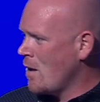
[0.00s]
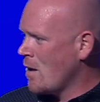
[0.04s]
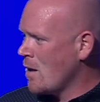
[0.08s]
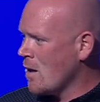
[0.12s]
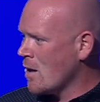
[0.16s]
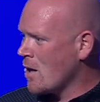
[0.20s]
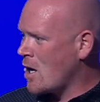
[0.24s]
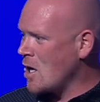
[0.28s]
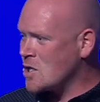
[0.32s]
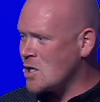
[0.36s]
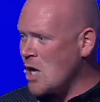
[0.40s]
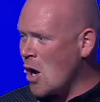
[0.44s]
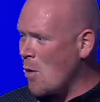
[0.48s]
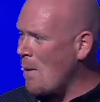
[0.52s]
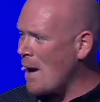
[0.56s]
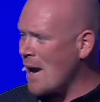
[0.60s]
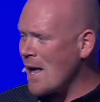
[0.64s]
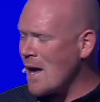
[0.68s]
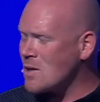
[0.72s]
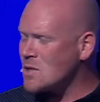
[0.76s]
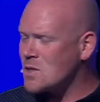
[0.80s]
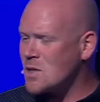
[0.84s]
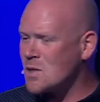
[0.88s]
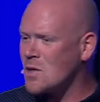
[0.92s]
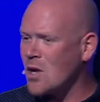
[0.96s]
Because nobody
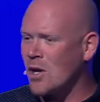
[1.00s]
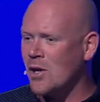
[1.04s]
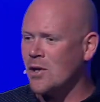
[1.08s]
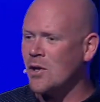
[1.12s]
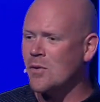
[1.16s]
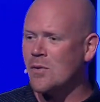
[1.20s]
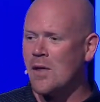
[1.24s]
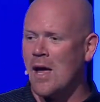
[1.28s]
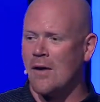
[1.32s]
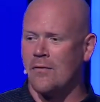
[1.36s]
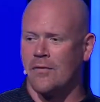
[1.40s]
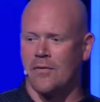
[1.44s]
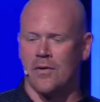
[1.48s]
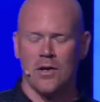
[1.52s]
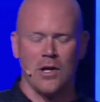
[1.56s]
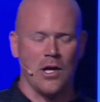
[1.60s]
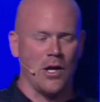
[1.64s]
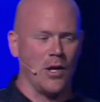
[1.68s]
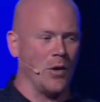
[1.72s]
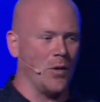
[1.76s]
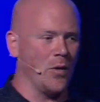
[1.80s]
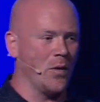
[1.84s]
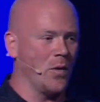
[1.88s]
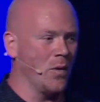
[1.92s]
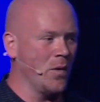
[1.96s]
else is going to do that for you.
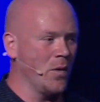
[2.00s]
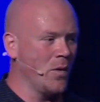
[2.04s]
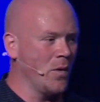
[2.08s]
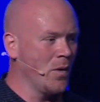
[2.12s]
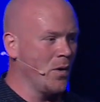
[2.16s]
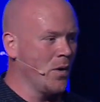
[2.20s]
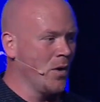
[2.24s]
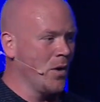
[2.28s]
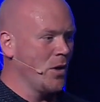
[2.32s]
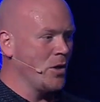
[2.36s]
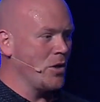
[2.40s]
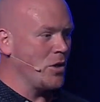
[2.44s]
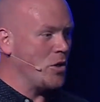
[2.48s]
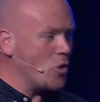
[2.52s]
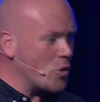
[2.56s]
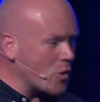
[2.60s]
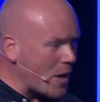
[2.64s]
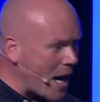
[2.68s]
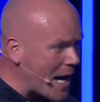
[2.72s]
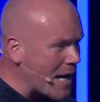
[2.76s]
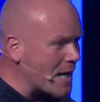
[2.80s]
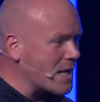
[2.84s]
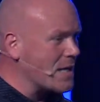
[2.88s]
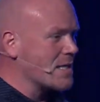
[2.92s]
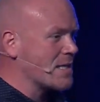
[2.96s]
You
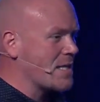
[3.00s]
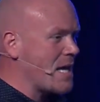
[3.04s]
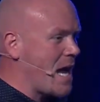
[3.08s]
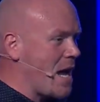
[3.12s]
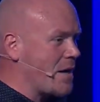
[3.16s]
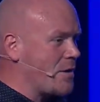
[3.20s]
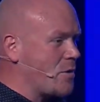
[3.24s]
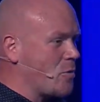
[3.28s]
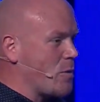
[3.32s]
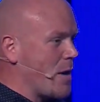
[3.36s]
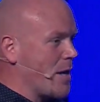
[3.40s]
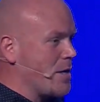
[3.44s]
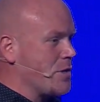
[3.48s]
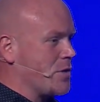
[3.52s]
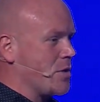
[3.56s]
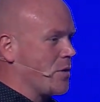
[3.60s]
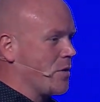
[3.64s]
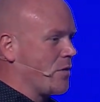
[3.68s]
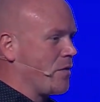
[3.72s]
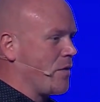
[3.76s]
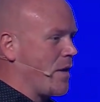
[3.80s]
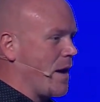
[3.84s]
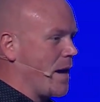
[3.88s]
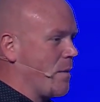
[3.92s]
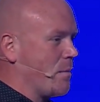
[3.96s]
got to decide to raise your
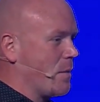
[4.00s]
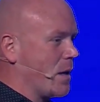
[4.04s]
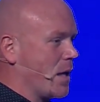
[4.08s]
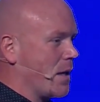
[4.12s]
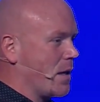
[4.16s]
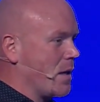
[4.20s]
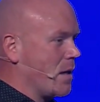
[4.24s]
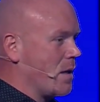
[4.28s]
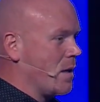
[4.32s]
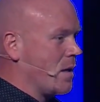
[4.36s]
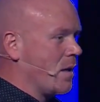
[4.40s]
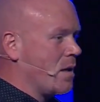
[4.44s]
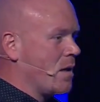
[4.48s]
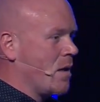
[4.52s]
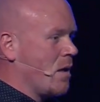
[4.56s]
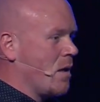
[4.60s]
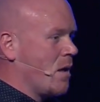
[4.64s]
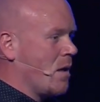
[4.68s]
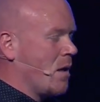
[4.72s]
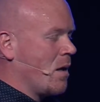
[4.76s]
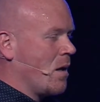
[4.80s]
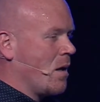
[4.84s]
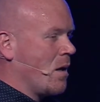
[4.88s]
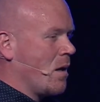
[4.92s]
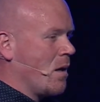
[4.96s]
family.
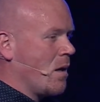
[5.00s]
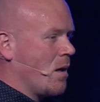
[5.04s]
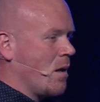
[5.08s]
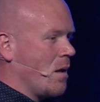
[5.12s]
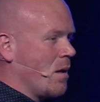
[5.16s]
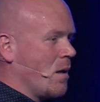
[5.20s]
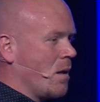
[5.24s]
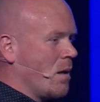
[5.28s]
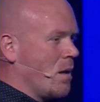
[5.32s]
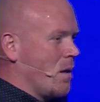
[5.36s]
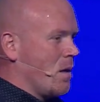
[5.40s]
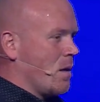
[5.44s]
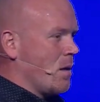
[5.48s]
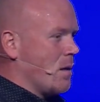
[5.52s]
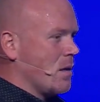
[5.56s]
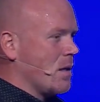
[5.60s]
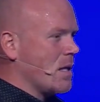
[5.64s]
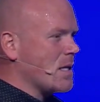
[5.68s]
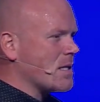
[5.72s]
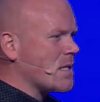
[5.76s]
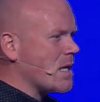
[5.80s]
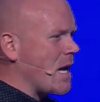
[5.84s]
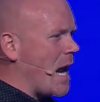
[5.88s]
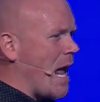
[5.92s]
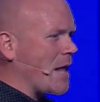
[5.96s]

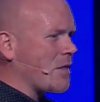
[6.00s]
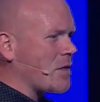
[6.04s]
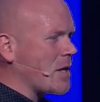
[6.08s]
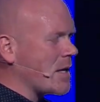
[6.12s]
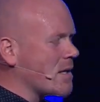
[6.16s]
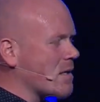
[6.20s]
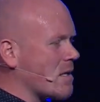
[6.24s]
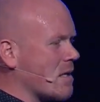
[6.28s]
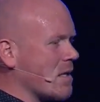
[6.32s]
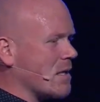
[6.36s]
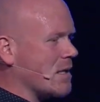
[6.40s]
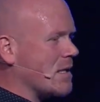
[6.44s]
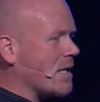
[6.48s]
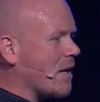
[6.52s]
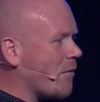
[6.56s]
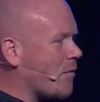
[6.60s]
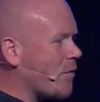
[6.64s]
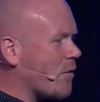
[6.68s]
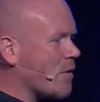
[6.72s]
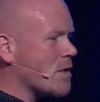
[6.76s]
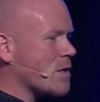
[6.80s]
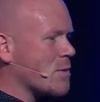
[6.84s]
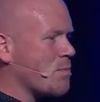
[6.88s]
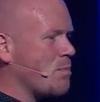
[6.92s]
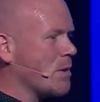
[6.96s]
Listen, I think the
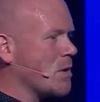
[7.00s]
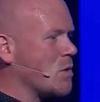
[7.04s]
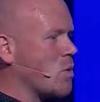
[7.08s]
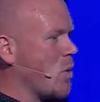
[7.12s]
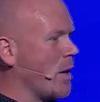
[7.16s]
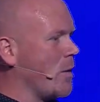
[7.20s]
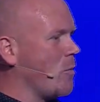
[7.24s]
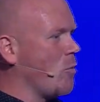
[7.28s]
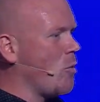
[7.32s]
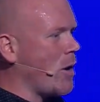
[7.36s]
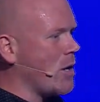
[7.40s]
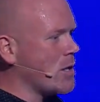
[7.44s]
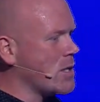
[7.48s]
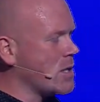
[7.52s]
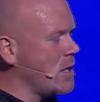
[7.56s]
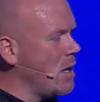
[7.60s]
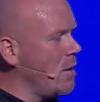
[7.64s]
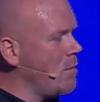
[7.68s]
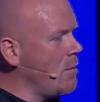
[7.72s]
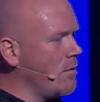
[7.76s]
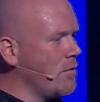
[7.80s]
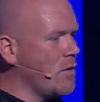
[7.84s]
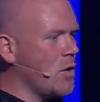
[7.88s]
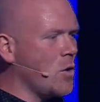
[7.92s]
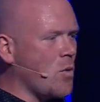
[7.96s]
difference between where
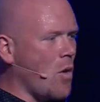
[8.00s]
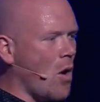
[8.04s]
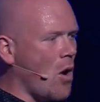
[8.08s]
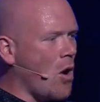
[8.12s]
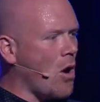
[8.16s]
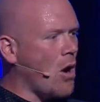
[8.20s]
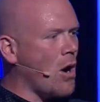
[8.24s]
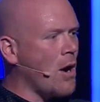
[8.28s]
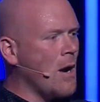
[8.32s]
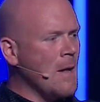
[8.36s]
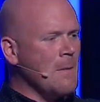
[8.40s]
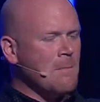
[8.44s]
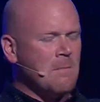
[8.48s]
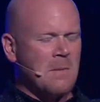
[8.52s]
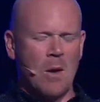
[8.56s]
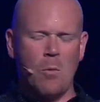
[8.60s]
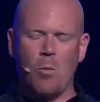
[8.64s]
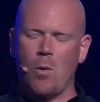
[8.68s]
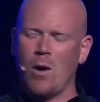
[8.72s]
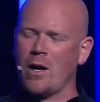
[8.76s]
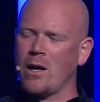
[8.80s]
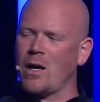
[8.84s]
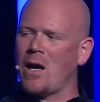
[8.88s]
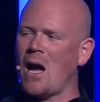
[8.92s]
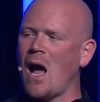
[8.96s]
some of you are and
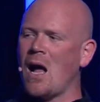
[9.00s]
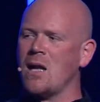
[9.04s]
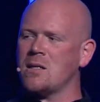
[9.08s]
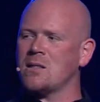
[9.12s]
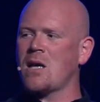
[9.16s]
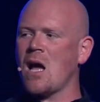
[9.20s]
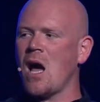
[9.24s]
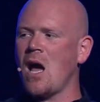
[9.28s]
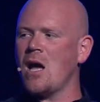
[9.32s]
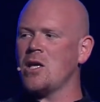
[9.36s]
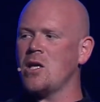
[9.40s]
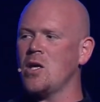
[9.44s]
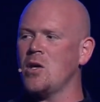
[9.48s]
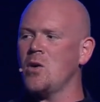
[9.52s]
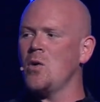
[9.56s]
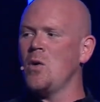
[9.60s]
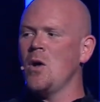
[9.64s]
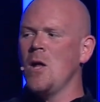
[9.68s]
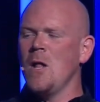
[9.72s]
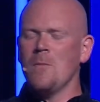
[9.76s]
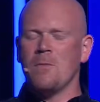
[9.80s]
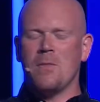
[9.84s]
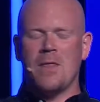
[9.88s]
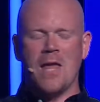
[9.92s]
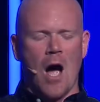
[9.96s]
where God's got you,
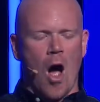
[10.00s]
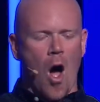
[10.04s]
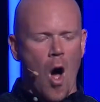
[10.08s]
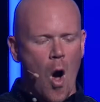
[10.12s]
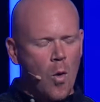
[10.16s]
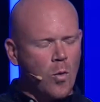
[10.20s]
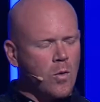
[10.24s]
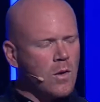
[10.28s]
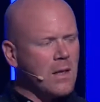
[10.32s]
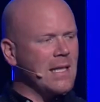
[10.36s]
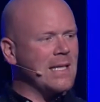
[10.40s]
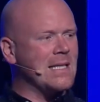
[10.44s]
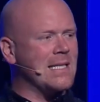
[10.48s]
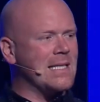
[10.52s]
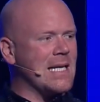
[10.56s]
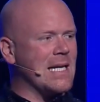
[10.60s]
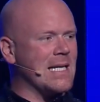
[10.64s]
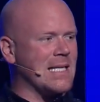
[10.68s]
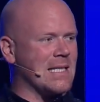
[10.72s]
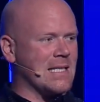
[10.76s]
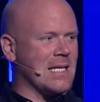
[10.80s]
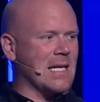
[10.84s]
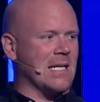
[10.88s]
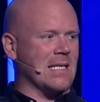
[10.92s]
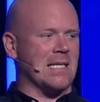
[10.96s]
the only
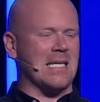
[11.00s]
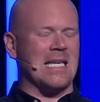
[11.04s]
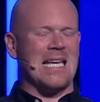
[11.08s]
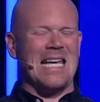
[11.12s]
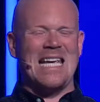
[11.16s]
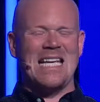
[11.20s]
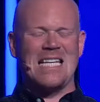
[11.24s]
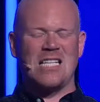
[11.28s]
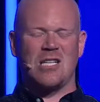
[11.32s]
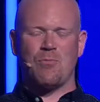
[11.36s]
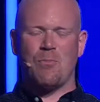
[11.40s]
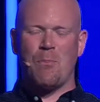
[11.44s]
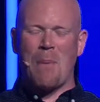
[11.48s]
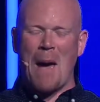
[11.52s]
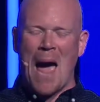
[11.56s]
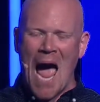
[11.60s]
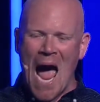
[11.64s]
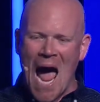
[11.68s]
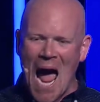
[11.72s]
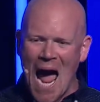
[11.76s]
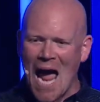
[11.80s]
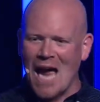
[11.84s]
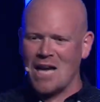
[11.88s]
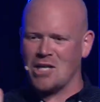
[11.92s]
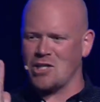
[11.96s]
distance is
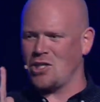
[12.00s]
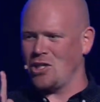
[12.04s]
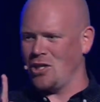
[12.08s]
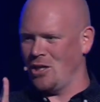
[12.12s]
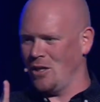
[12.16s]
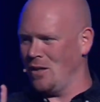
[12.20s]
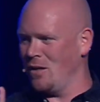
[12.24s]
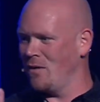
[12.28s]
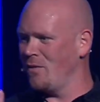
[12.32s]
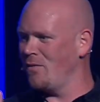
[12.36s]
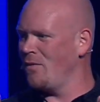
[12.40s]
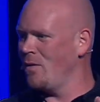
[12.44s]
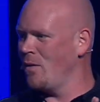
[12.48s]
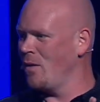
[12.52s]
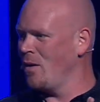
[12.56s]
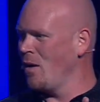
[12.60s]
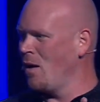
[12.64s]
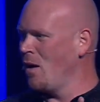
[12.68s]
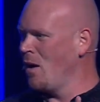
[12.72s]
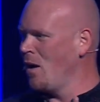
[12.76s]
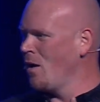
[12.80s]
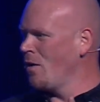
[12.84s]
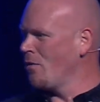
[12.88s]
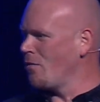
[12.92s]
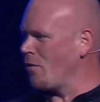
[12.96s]

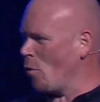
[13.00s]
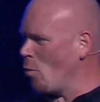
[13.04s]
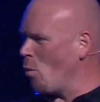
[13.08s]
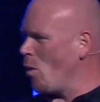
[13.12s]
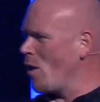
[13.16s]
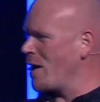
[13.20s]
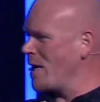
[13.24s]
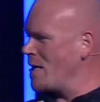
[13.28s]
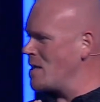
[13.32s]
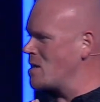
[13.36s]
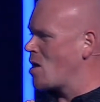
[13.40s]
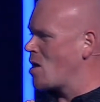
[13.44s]
passion for what He's